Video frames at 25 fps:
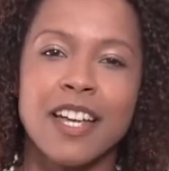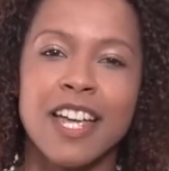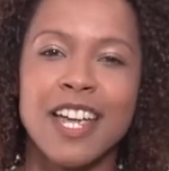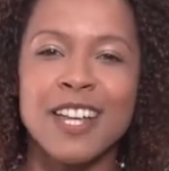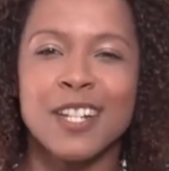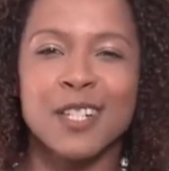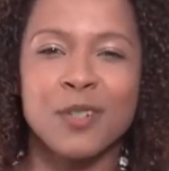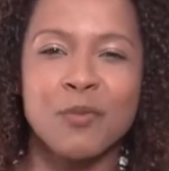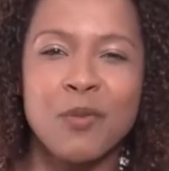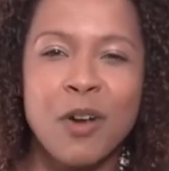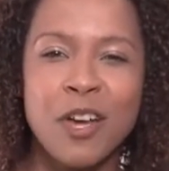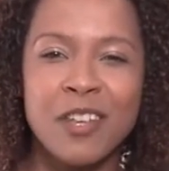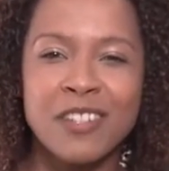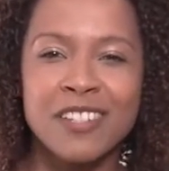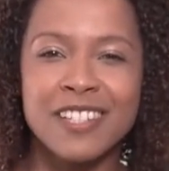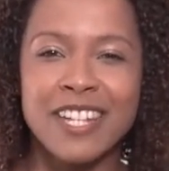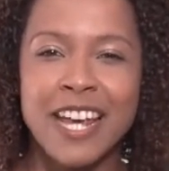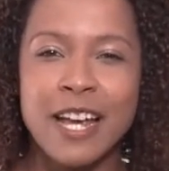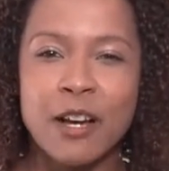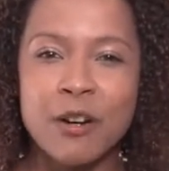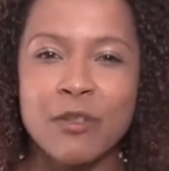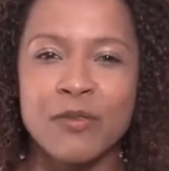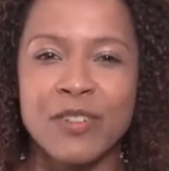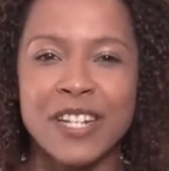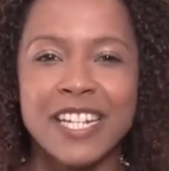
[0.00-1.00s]
It's worth
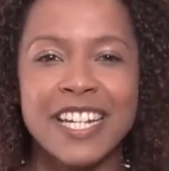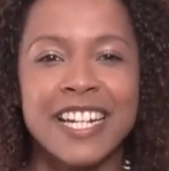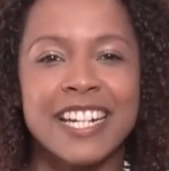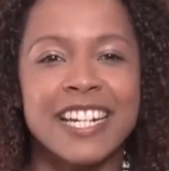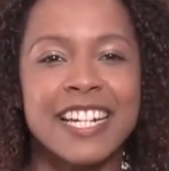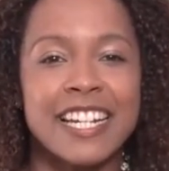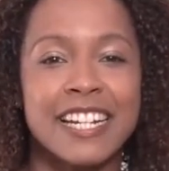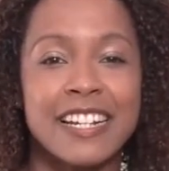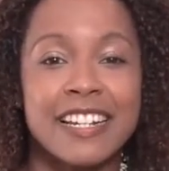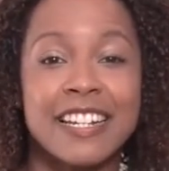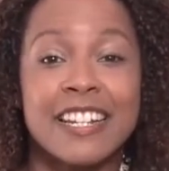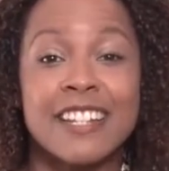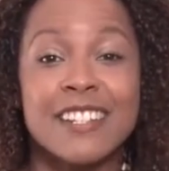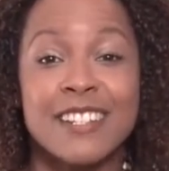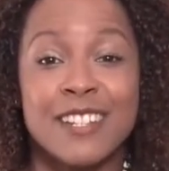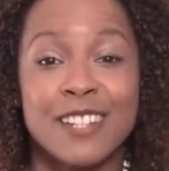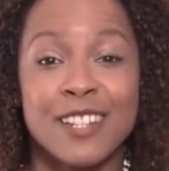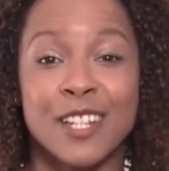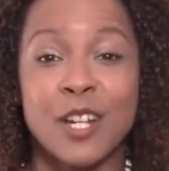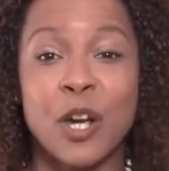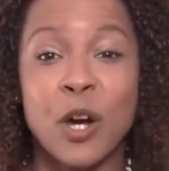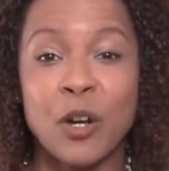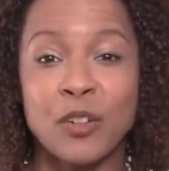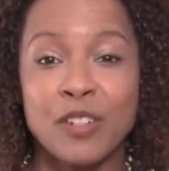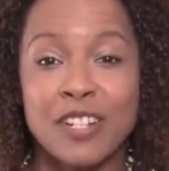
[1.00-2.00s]
delving a little into
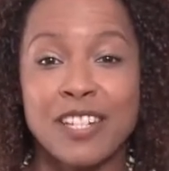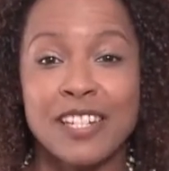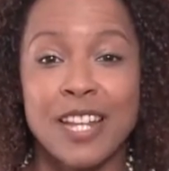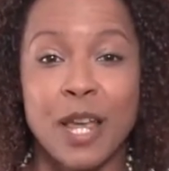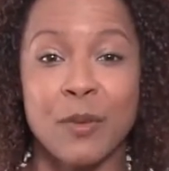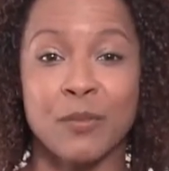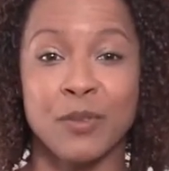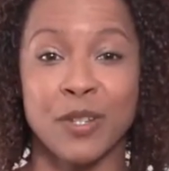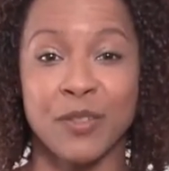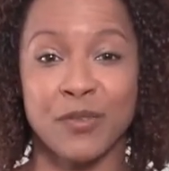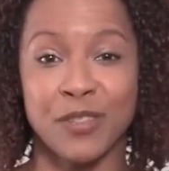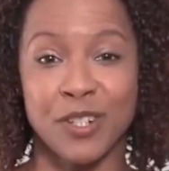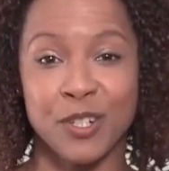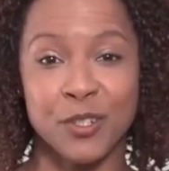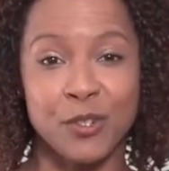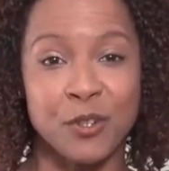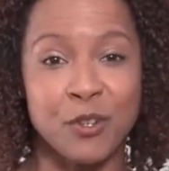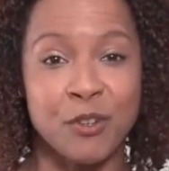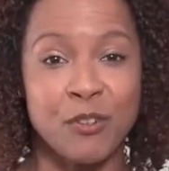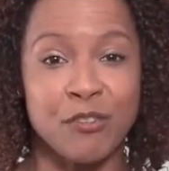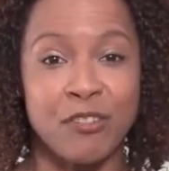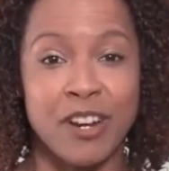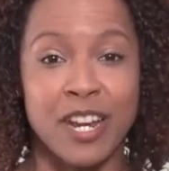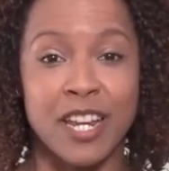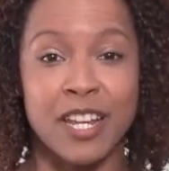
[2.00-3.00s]
the concept of
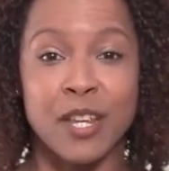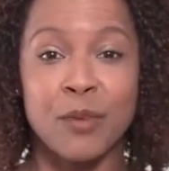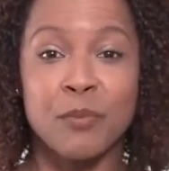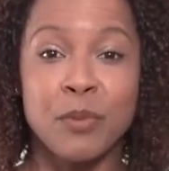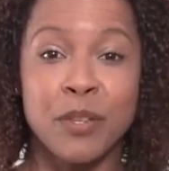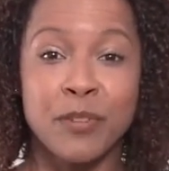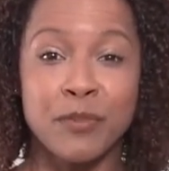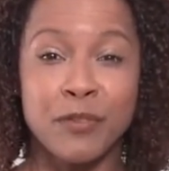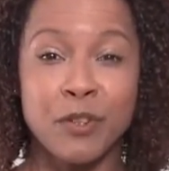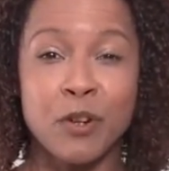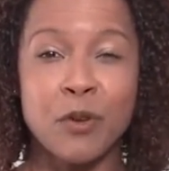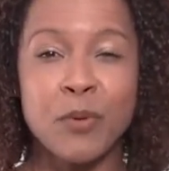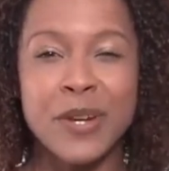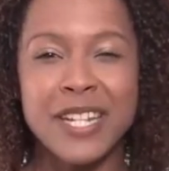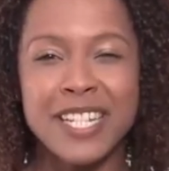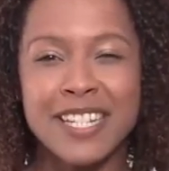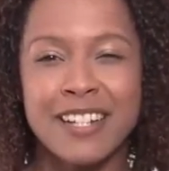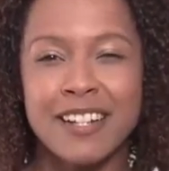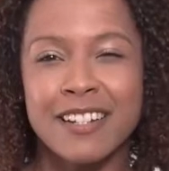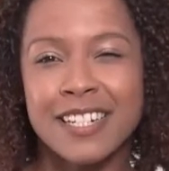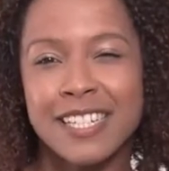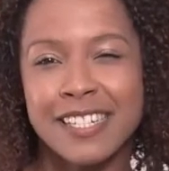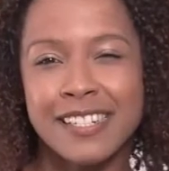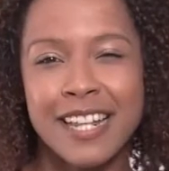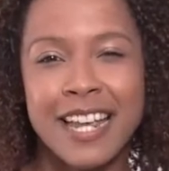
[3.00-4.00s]
story before we
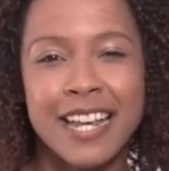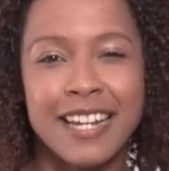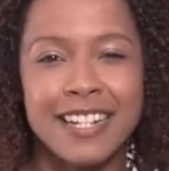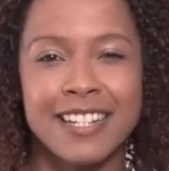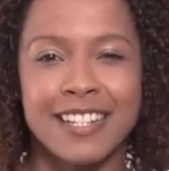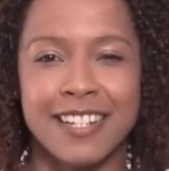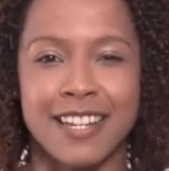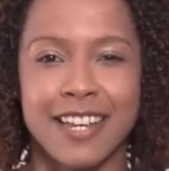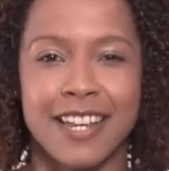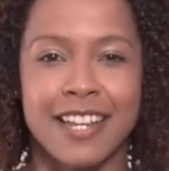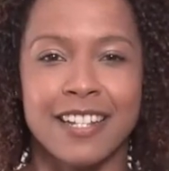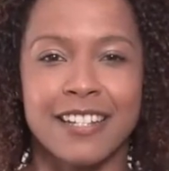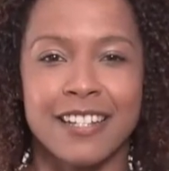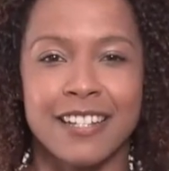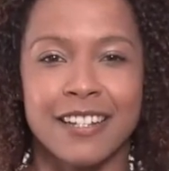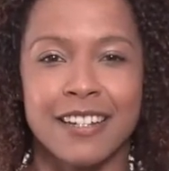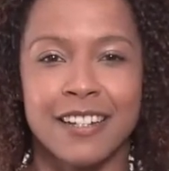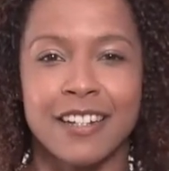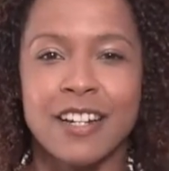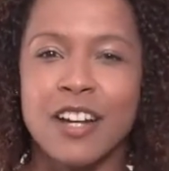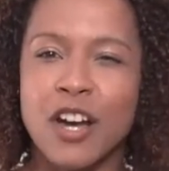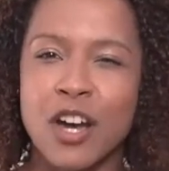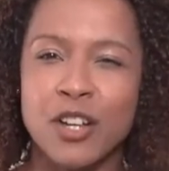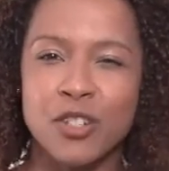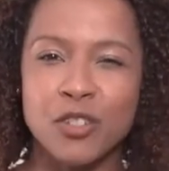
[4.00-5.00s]
dissect it
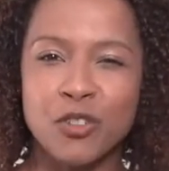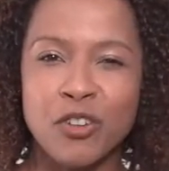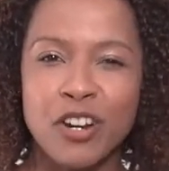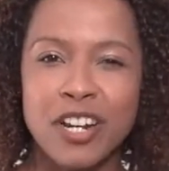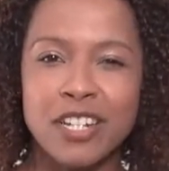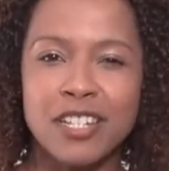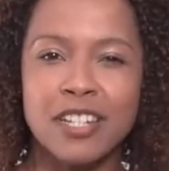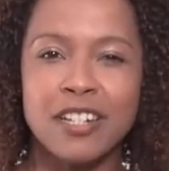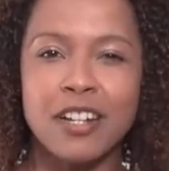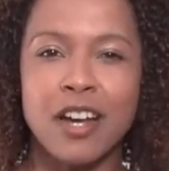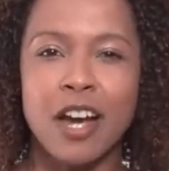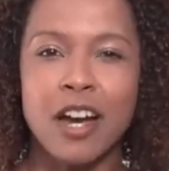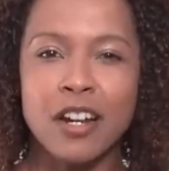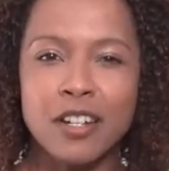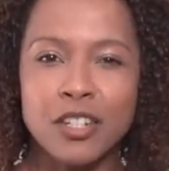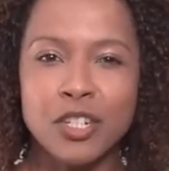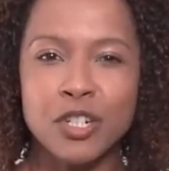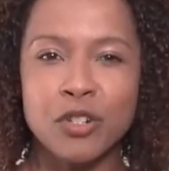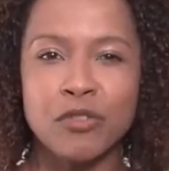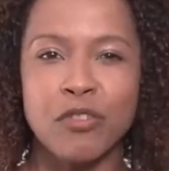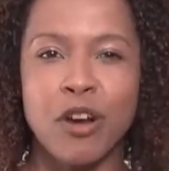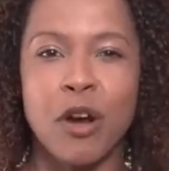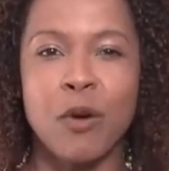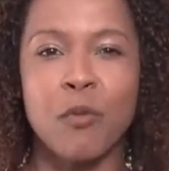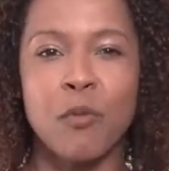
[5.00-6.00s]
and try to
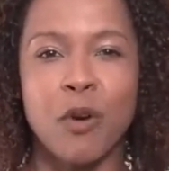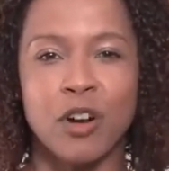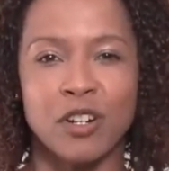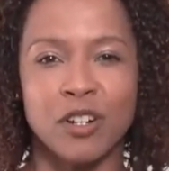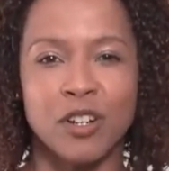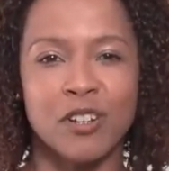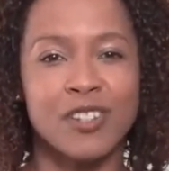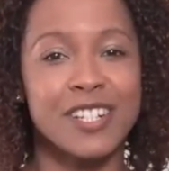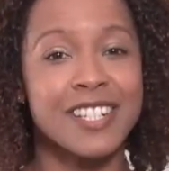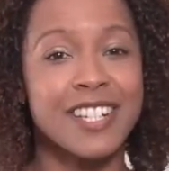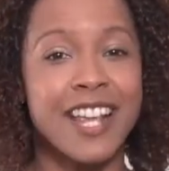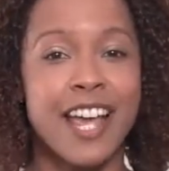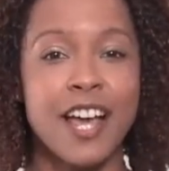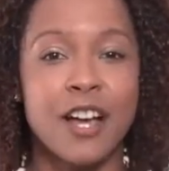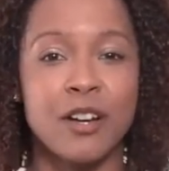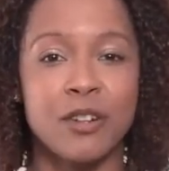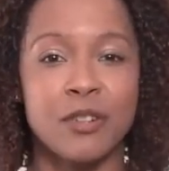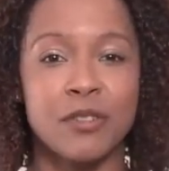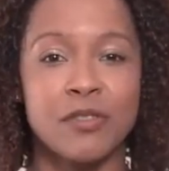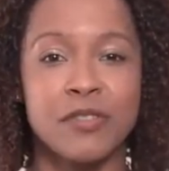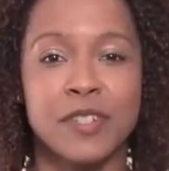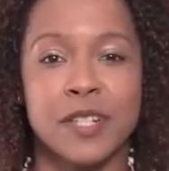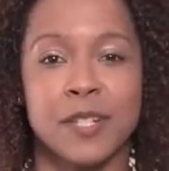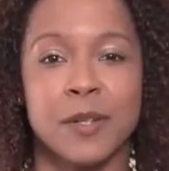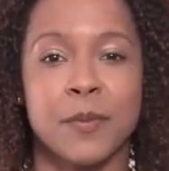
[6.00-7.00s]
conjure up one
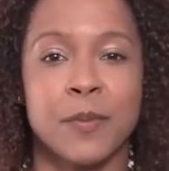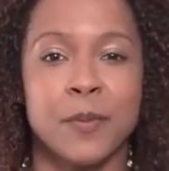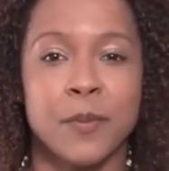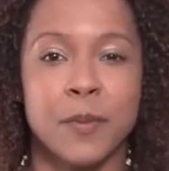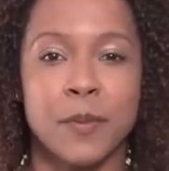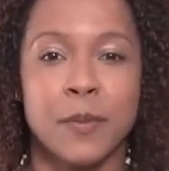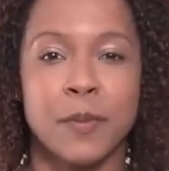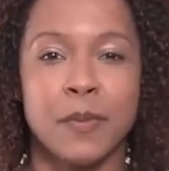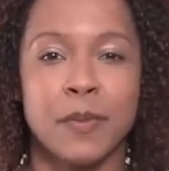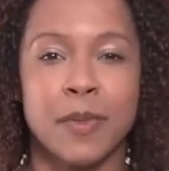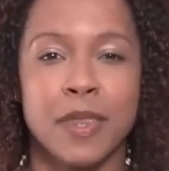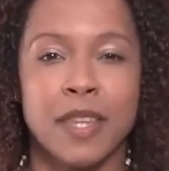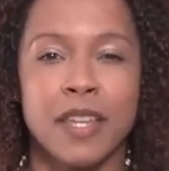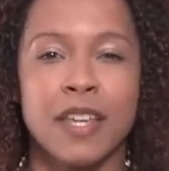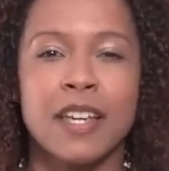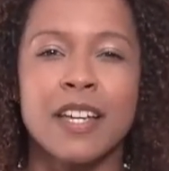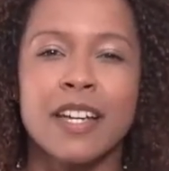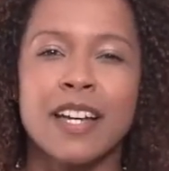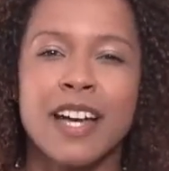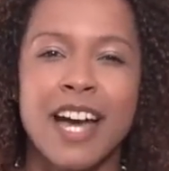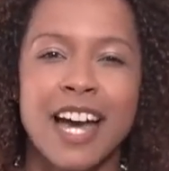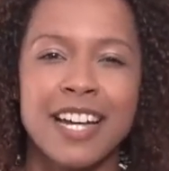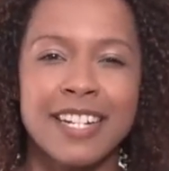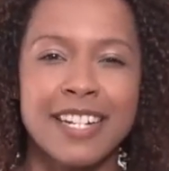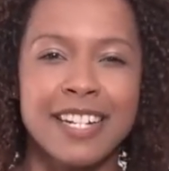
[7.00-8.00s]
ourselves.
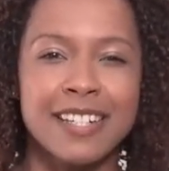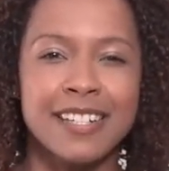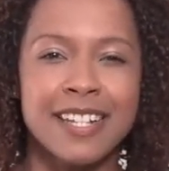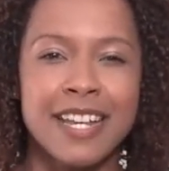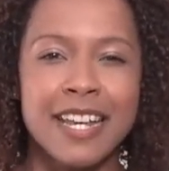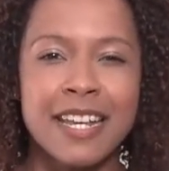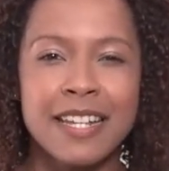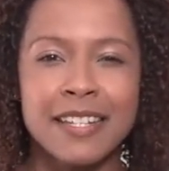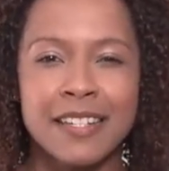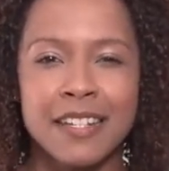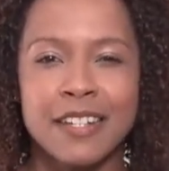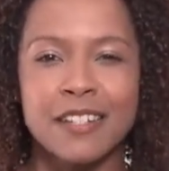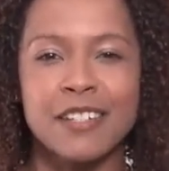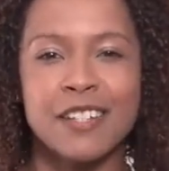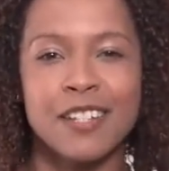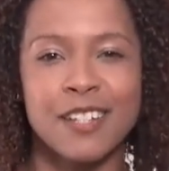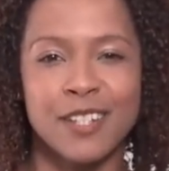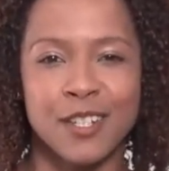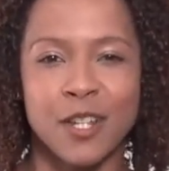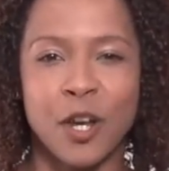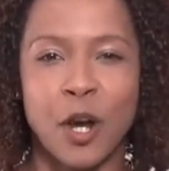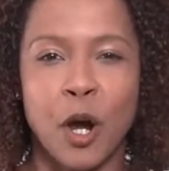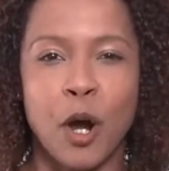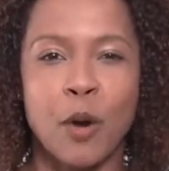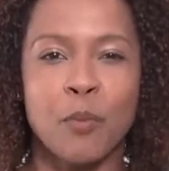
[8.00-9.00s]
And it's easier to
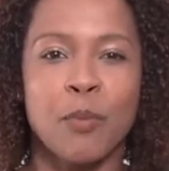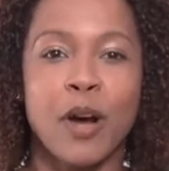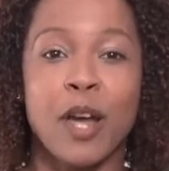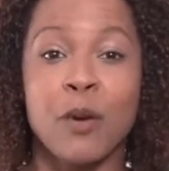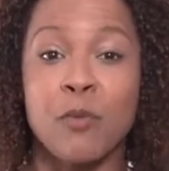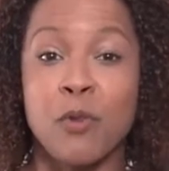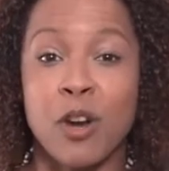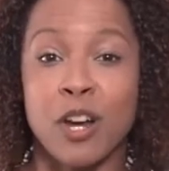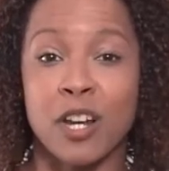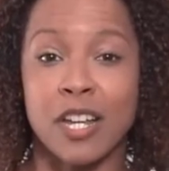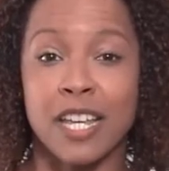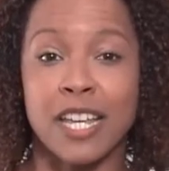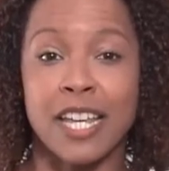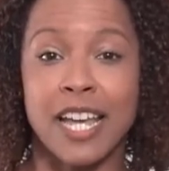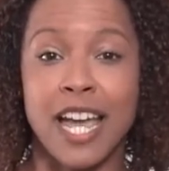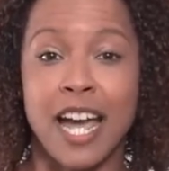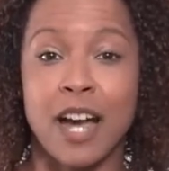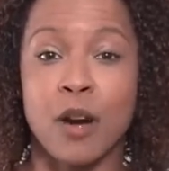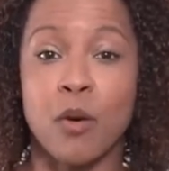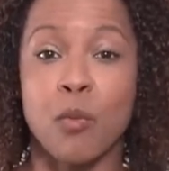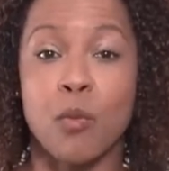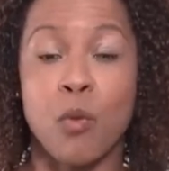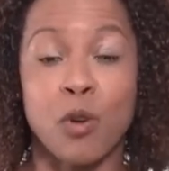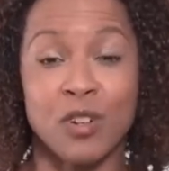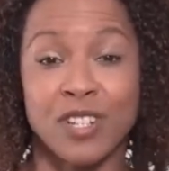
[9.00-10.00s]
start by working
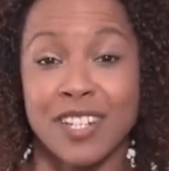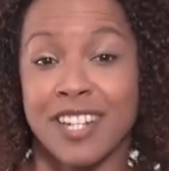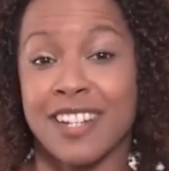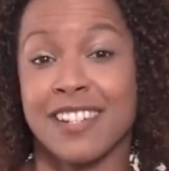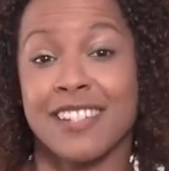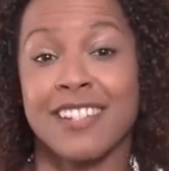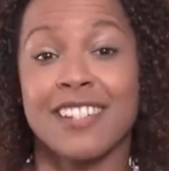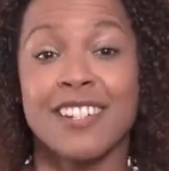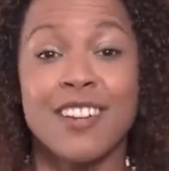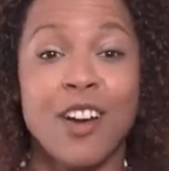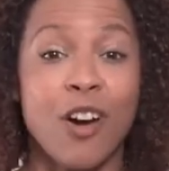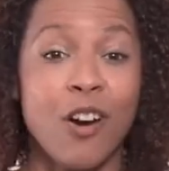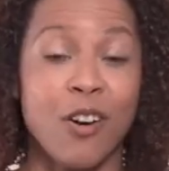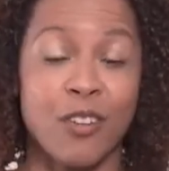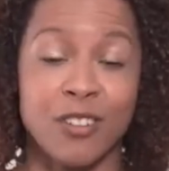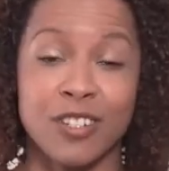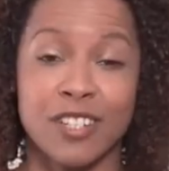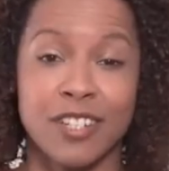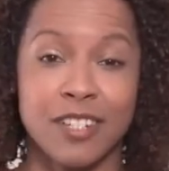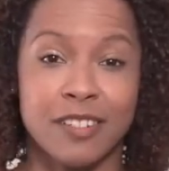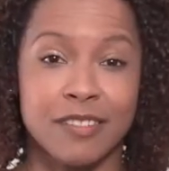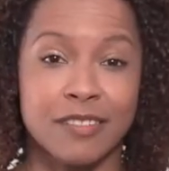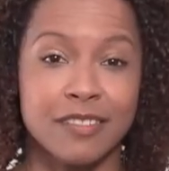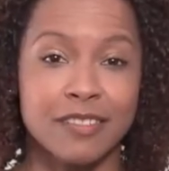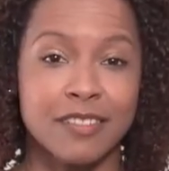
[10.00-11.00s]
out what it's
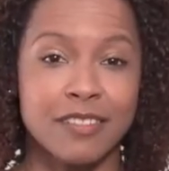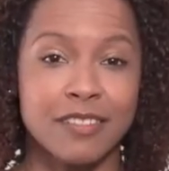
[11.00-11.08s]
not.